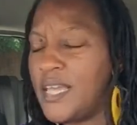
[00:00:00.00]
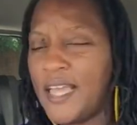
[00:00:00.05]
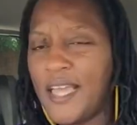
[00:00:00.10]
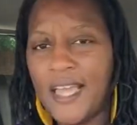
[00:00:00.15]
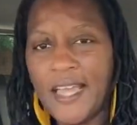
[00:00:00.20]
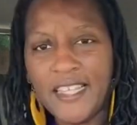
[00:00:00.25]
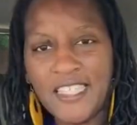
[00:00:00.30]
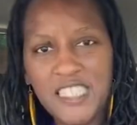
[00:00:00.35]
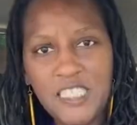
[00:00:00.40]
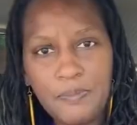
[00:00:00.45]

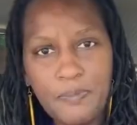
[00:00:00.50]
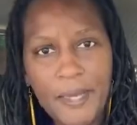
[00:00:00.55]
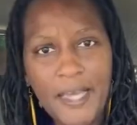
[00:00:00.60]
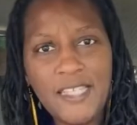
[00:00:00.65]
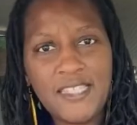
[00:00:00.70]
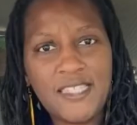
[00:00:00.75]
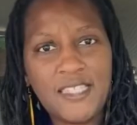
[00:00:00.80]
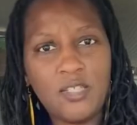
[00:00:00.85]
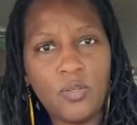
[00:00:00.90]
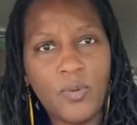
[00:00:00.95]
and
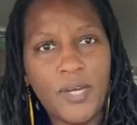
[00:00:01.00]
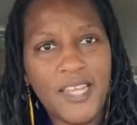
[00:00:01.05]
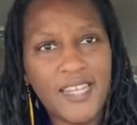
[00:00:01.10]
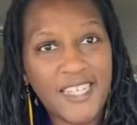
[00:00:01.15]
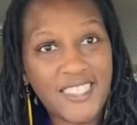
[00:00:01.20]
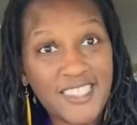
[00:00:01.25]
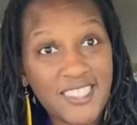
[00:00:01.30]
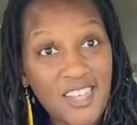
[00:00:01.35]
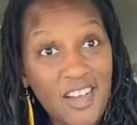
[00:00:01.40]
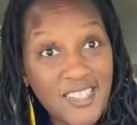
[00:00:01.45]
speaks to it, and
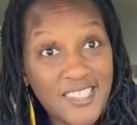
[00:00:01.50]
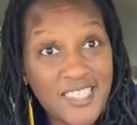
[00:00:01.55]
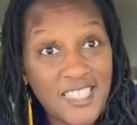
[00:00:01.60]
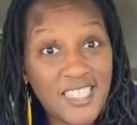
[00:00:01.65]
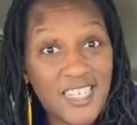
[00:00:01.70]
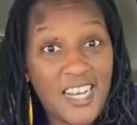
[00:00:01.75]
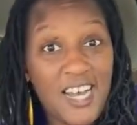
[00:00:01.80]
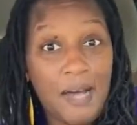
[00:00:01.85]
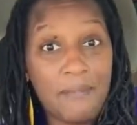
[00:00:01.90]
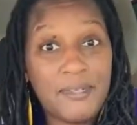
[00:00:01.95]
it starts to
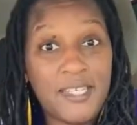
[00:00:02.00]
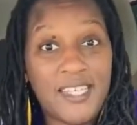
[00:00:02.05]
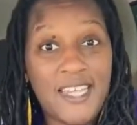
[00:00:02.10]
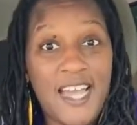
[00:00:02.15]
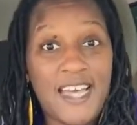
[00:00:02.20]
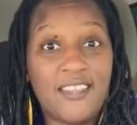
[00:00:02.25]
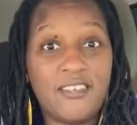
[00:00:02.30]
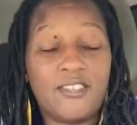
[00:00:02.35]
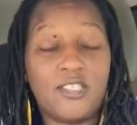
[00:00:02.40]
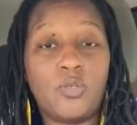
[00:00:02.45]
come
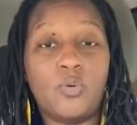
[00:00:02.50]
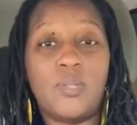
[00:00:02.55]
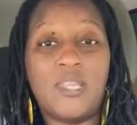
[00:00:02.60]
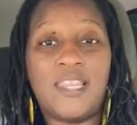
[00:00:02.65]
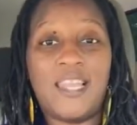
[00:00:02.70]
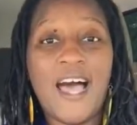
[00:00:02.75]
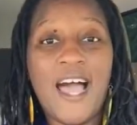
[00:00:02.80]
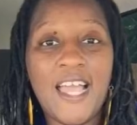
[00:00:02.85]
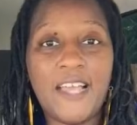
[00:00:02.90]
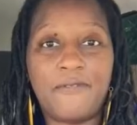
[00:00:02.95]
together to
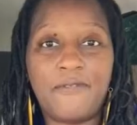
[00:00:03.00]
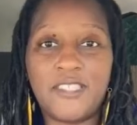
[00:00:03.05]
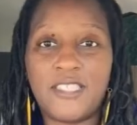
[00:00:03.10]
life.